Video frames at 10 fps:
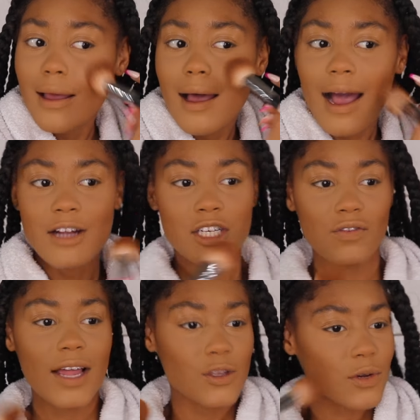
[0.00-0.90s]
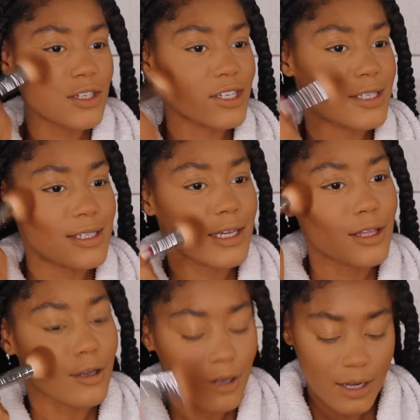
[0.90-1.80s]
I just feel like you could just see
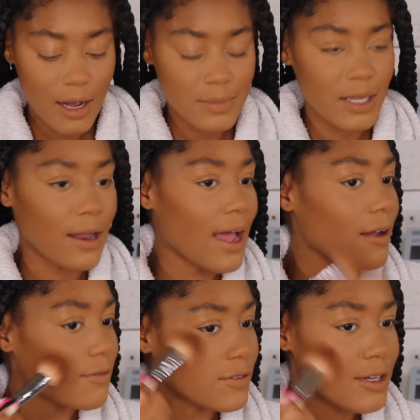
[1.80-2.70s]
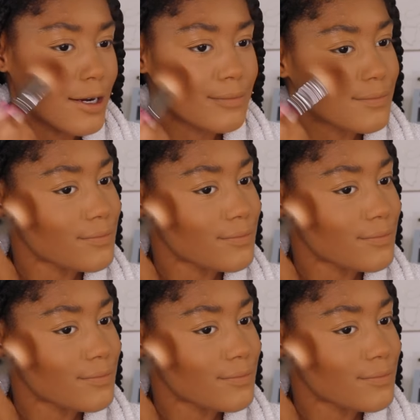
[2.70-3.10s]
the look come to life, you know?